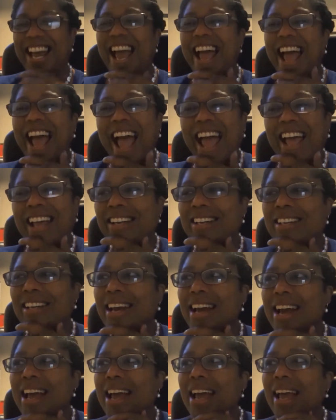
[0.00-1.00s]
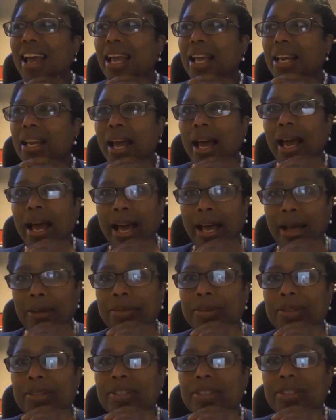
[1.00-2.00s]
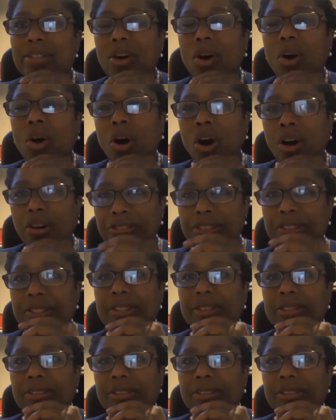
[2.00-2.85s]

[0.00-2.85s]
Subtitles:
And it happens often.